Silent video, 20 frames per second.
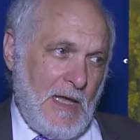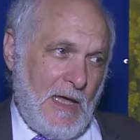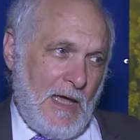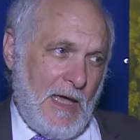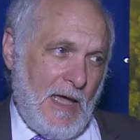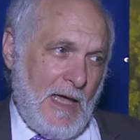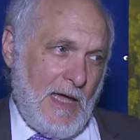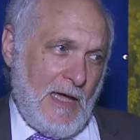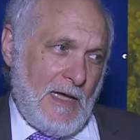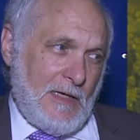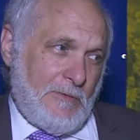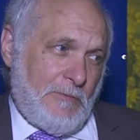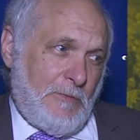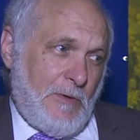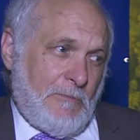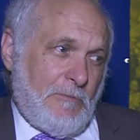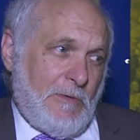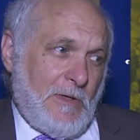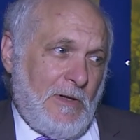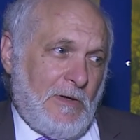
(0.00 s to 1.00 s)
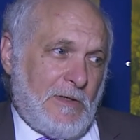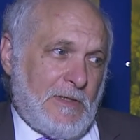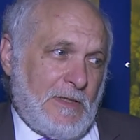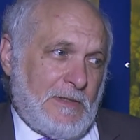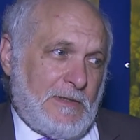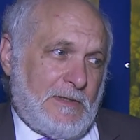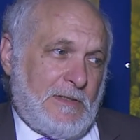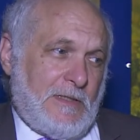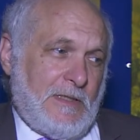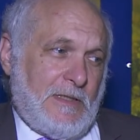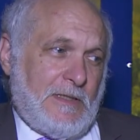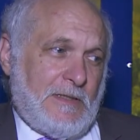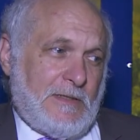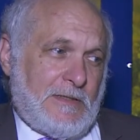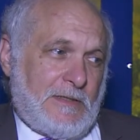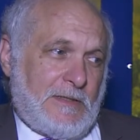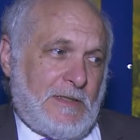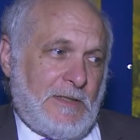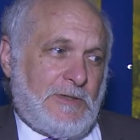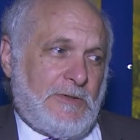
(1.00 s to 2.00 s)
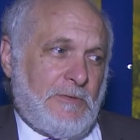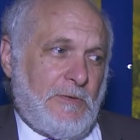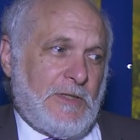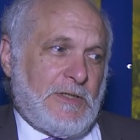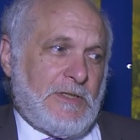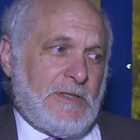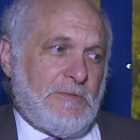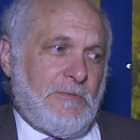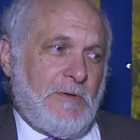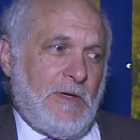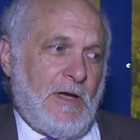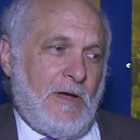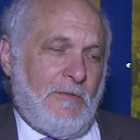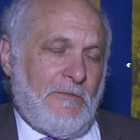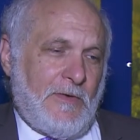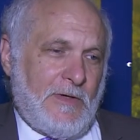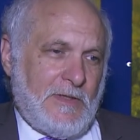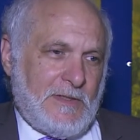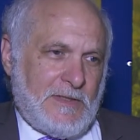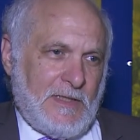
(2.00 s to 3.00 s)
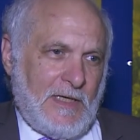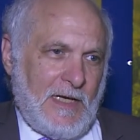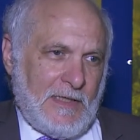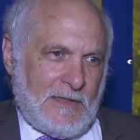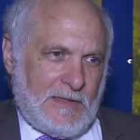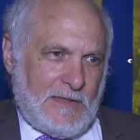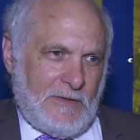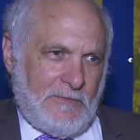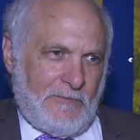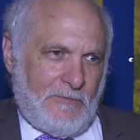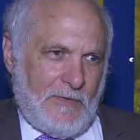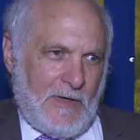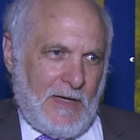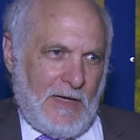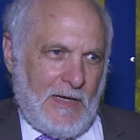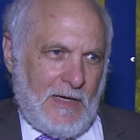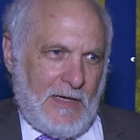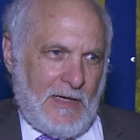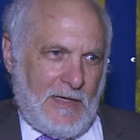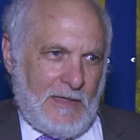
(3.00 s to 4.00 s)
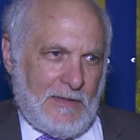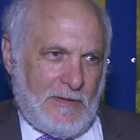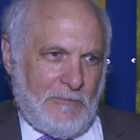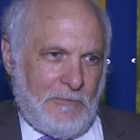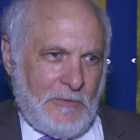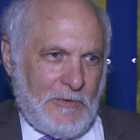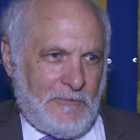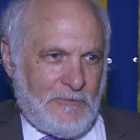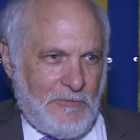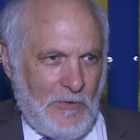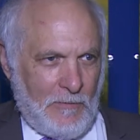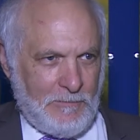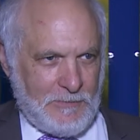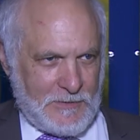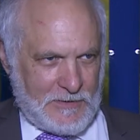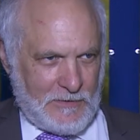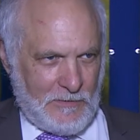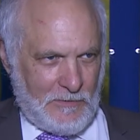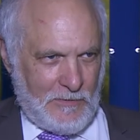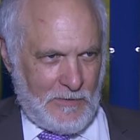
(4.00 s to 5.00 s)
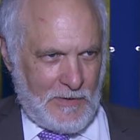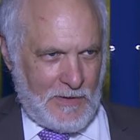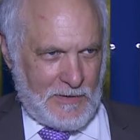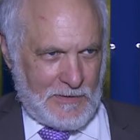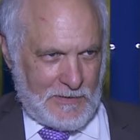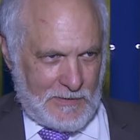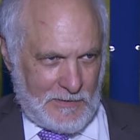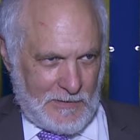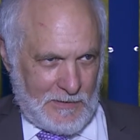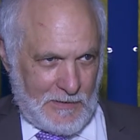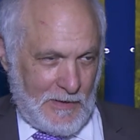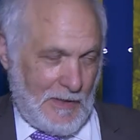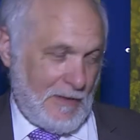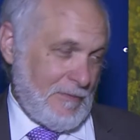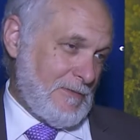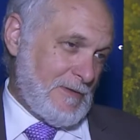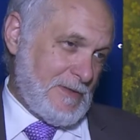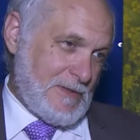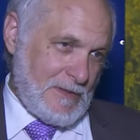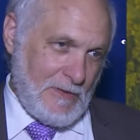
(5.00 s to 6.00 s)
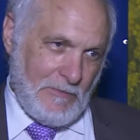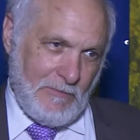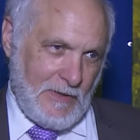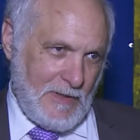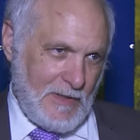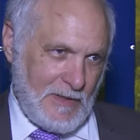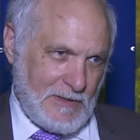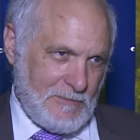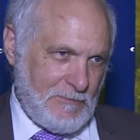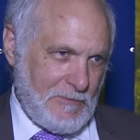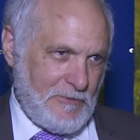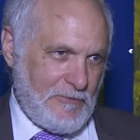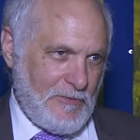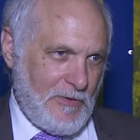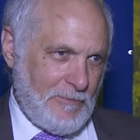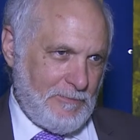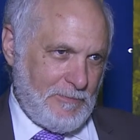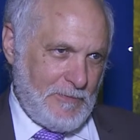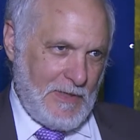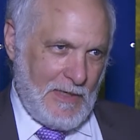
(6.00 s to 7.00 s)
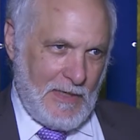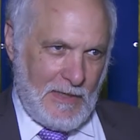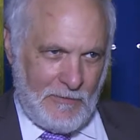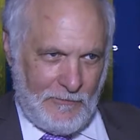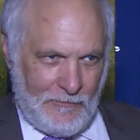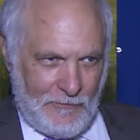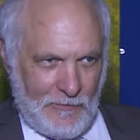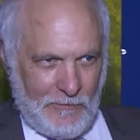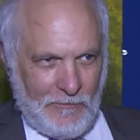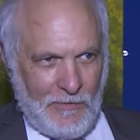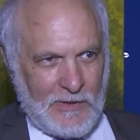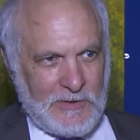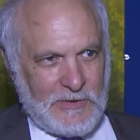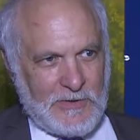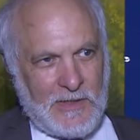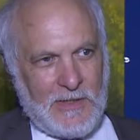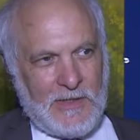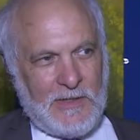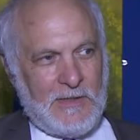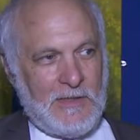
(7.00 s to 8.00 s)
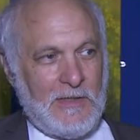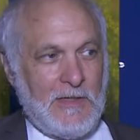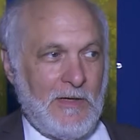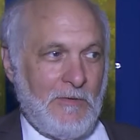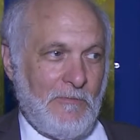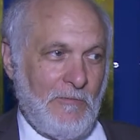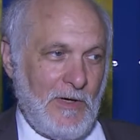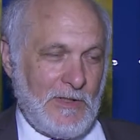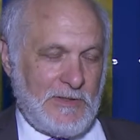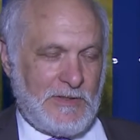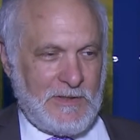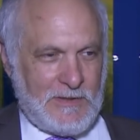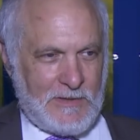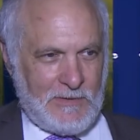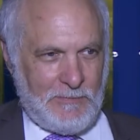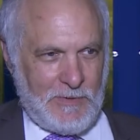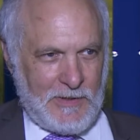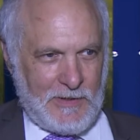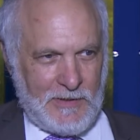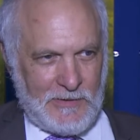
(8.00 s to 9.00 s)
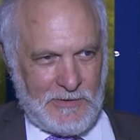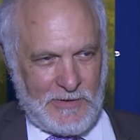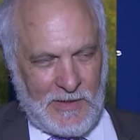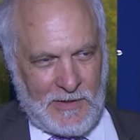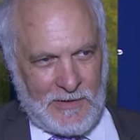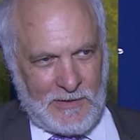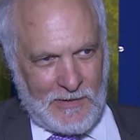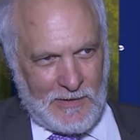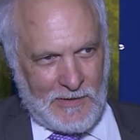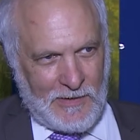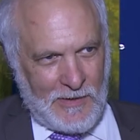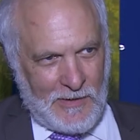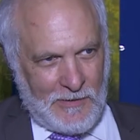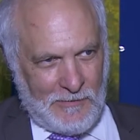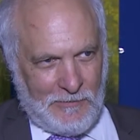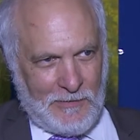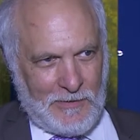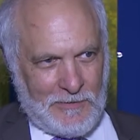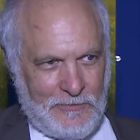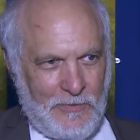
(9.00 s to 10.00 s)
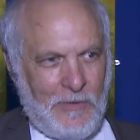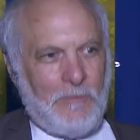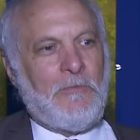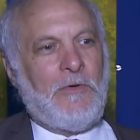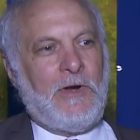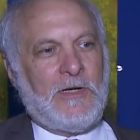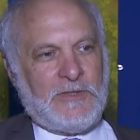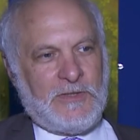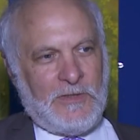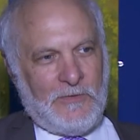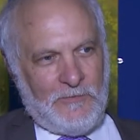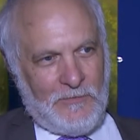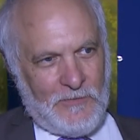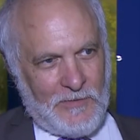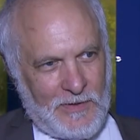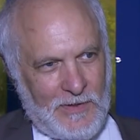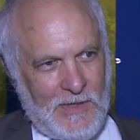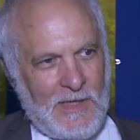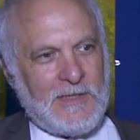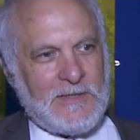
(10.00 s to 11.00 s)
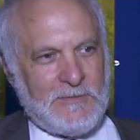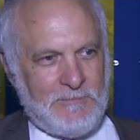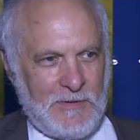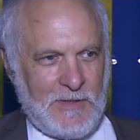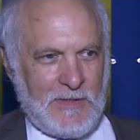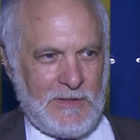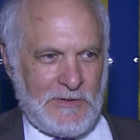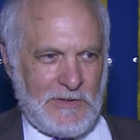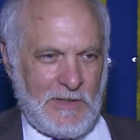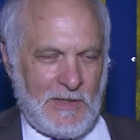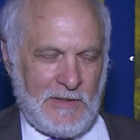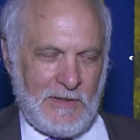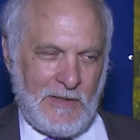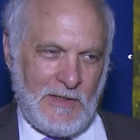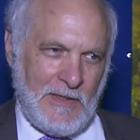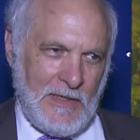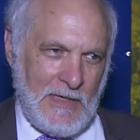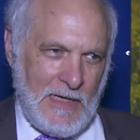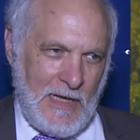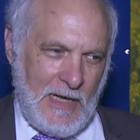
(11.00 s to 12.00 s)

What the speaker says: And when we look at these situations, we are very selective and we drop stories. Syria has been dropped now for Russia. Russia's a big agenda. We'll drop Russia for the next big agenda.